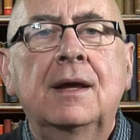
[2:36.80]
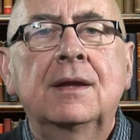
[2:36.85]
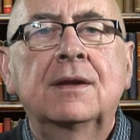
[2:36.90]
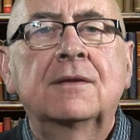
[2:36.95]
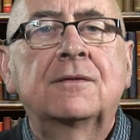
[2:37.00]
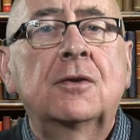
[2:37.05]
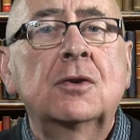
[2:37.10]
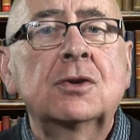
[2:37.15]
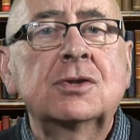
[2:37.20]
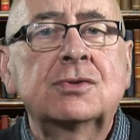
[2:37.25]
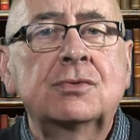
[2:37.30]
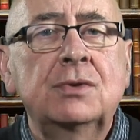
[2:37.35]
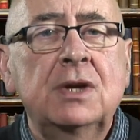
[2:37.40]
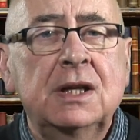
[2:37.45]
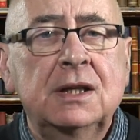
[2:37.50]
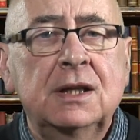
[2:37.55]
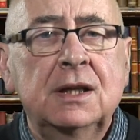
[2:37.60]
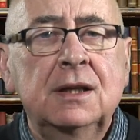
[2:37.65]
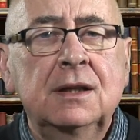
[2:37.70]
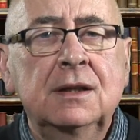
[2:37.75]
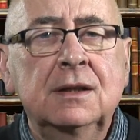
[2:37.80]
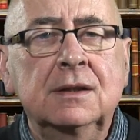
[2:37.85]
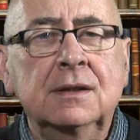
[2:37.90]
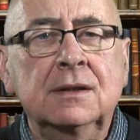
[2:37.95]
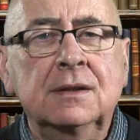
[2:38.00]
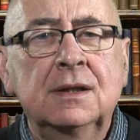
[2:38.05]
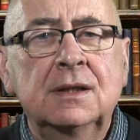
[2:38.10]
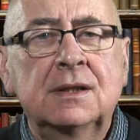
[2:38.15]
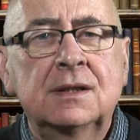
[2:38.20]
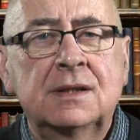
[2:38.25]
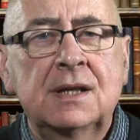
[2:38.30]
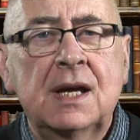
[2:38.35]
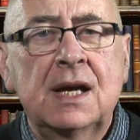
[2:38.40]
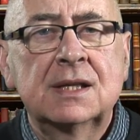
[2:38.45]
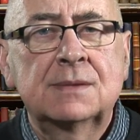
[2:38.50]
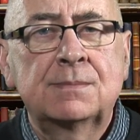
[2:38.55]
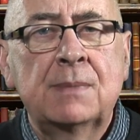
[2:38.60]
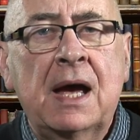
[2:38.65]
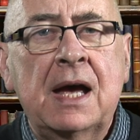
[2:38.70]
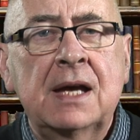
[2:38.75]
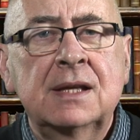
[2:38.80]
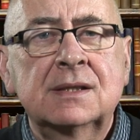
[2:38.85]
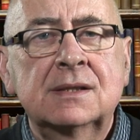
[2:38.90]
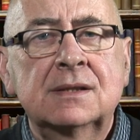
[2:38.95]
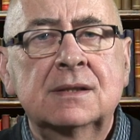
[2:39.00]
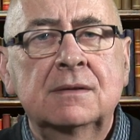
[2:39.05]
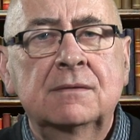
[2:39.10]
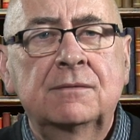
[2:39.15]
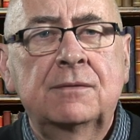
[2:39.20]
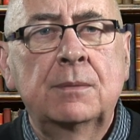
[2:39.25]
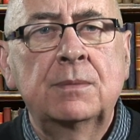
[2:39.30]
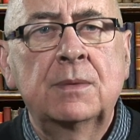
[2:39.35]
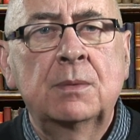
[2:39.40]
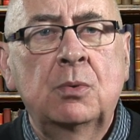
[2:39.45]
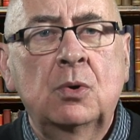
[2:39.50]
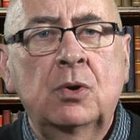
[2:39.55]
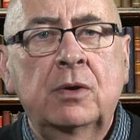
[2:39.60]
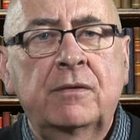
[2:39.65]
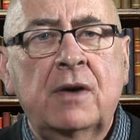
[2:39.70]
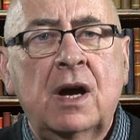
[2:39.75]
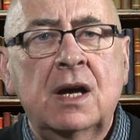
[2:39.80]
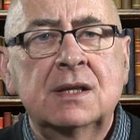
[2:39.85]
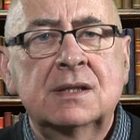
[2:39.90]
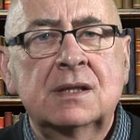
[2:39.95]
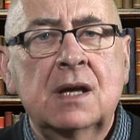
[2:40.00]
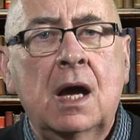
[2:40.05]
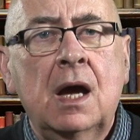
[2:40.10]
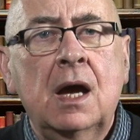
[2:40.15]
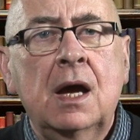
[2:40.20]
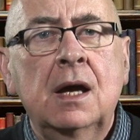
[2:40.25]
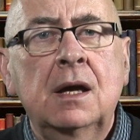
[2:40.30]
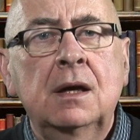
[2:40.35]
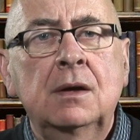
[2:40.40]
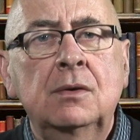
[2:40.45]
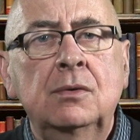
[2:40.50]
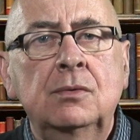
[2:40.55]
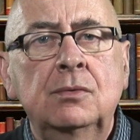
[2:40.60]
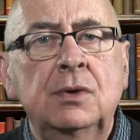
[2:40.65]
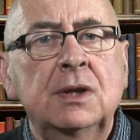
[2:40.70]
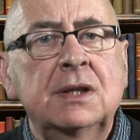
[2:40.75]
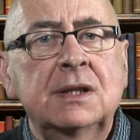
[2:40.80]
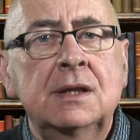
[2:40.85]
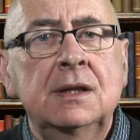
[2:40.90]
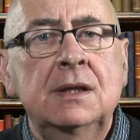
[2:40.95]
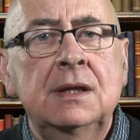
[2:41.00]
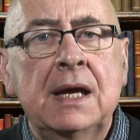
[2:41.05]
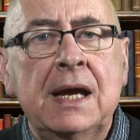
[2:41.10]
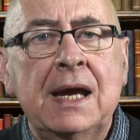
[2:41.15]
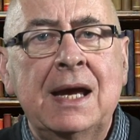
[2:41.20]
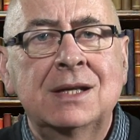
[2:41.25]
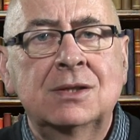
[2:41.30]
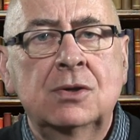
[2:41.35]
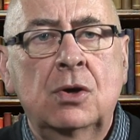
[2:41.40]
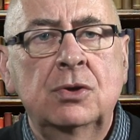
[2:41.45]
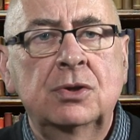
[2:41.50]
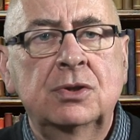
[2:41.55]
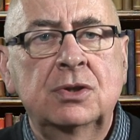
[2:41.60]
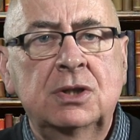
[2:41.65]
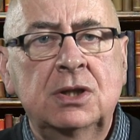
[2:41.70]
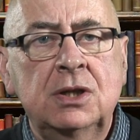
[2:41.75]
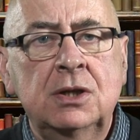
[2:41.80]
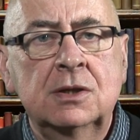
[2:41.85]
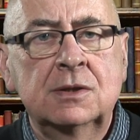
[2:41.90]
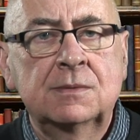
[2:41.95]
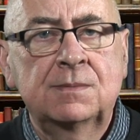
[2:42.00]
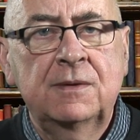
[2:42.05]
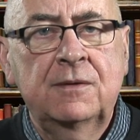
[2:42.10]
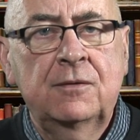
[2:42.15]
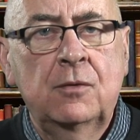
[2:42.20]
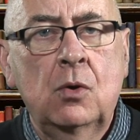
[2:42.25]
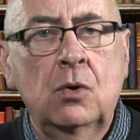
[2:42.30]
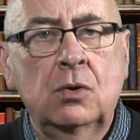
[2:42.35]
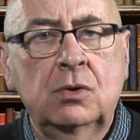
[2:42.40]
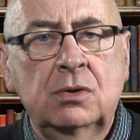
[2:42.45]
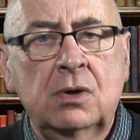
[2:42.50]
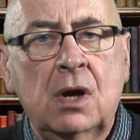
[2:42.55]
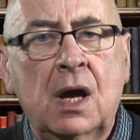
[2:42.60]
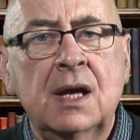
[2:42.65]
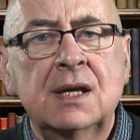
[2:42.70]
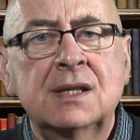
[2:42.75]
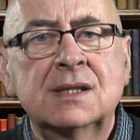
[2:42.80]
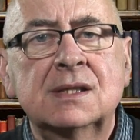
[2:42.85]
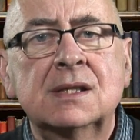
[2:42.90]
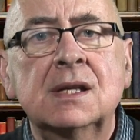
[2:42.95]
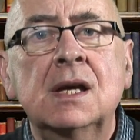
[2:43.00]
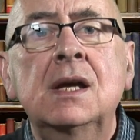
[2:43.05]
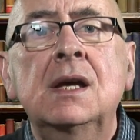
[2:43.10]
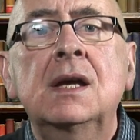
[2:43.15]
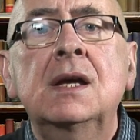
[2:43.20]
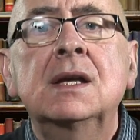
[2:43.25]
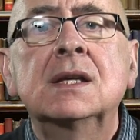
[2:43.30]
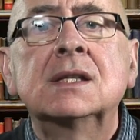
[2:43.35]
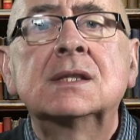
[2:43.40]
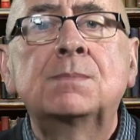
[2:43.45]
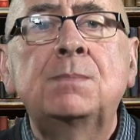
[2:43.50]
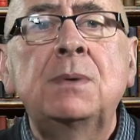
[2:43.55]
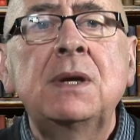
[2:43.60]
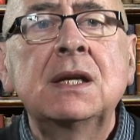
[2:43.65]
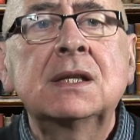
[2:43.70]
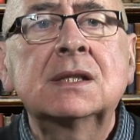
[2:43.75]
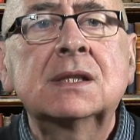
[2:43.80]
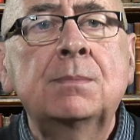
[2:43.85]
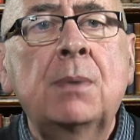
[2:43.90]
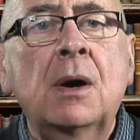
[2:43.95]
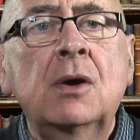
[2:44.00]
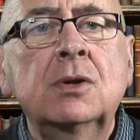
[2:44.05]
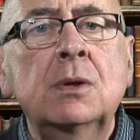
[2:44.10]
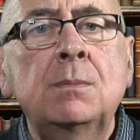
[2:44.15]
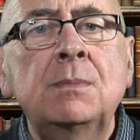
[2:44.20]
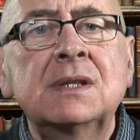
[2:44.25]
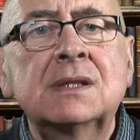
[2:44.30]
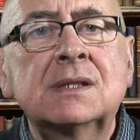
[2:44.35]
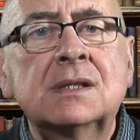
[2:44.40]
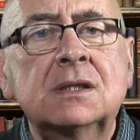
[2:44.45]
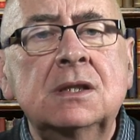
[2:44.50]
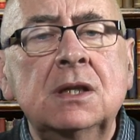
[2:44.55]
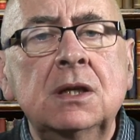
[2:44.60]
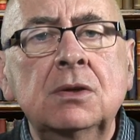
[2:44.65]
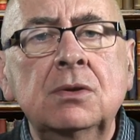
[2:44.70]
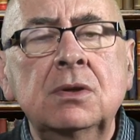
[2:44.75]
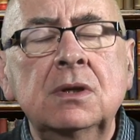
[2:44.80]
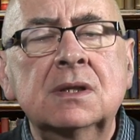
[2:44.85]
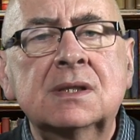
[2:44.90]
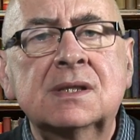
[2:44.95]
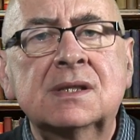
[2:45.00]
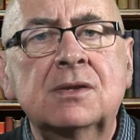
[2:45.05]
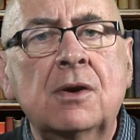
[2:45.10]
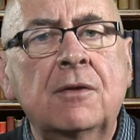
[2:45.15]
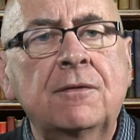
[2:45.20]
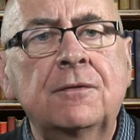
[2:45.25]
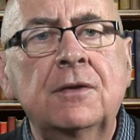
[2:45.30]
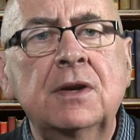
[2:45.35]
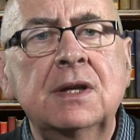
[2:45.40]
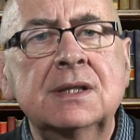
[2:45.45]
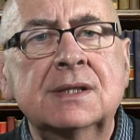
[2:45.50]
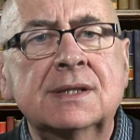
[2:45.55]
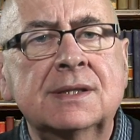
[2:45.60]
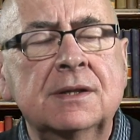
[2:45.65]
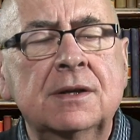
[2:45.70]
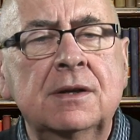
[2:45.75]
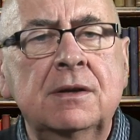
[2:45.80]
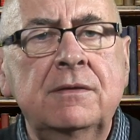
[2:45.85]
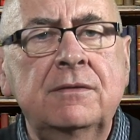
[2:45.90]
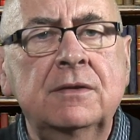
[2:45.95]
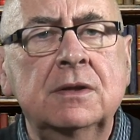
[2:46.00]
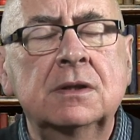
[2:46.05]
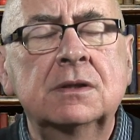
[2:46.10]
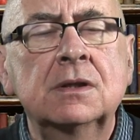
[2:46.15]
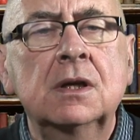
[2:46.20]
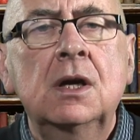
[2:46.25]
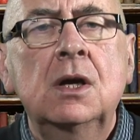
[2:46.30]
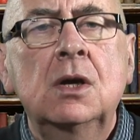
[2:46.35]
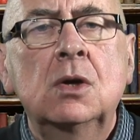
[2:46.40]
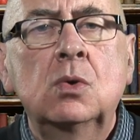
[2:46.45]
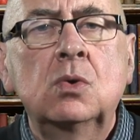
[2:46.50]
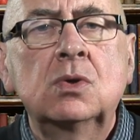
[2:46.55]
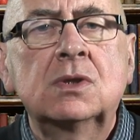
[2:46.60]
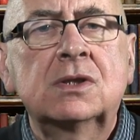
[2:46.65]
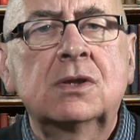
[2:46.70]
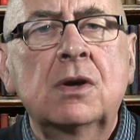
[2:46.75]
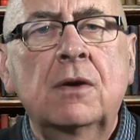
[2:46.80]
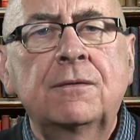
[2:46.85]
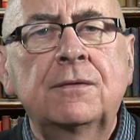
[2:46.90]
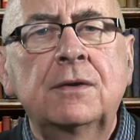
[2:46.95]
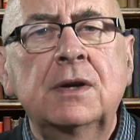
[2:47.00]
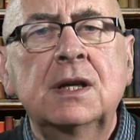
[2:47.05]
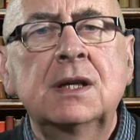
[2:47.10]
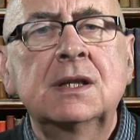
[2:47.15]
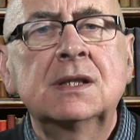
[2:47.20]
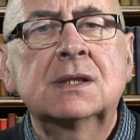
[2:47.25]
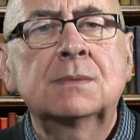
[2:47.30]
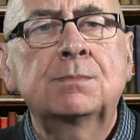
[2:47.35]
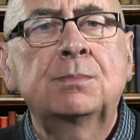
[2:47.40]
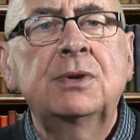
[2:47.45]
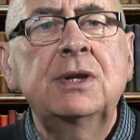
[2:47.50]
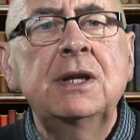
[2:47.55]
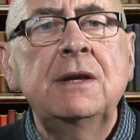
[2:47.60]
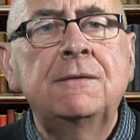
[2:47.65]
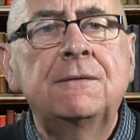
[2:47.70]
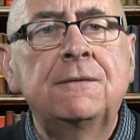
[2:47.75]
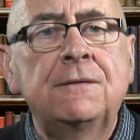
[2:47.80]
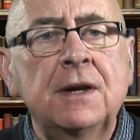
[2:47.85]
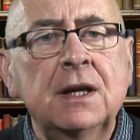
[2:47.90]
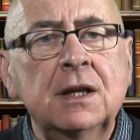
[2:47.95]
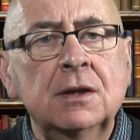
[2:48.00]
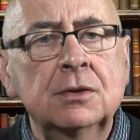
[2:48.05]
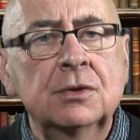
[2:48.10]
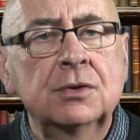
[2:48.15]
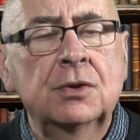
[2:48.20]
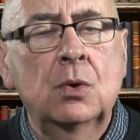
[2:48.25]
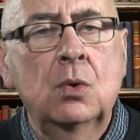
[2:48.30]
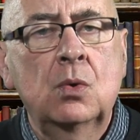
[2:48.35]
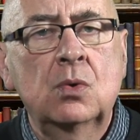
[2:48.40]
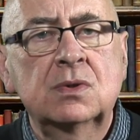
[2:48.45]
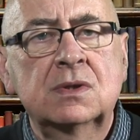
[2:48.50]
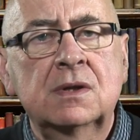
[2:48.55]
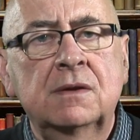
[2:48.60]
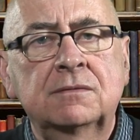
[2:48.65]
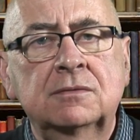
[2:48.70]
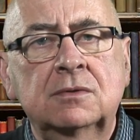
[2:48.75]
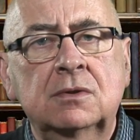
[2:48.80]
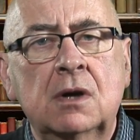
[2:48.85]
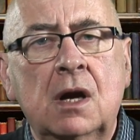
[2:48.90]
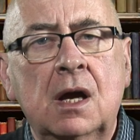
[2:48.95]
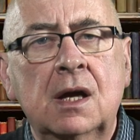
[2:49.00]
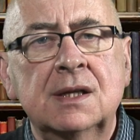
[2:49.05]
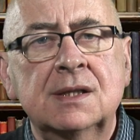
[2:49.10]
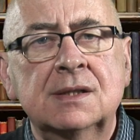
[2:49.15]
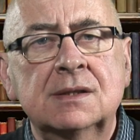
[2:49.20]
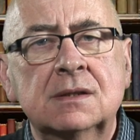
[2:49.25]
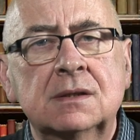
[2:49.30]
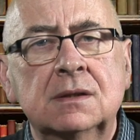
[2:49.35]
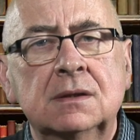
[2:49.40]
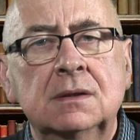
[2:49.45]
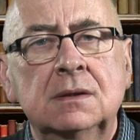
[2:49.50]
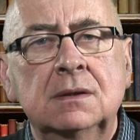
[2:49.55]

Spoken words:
The first reading in today's Mass from the book of Isaiah, written 800 years before Christ, speaks about a mysterious suffering servant whose sufferings prefigure those of Christ.